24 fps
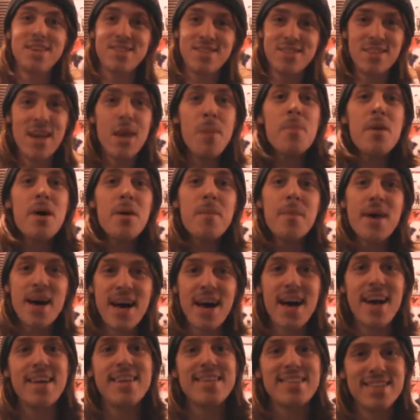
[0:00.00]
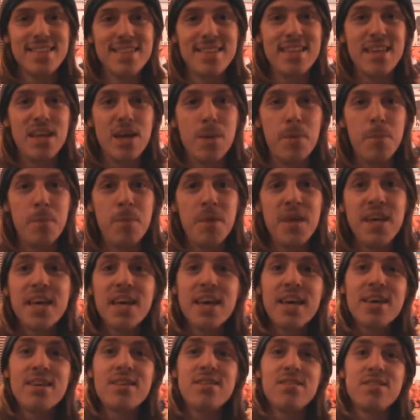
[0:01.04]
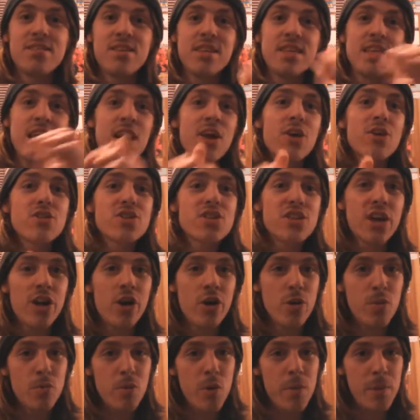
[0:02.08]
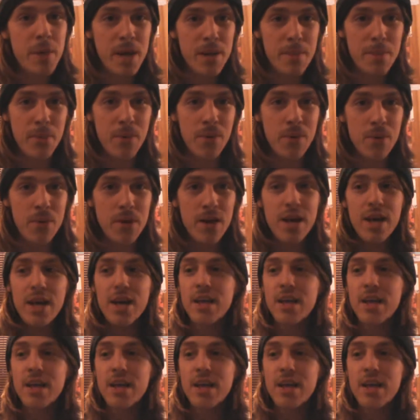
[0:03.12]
say bye-bye to them, because they're terrible people.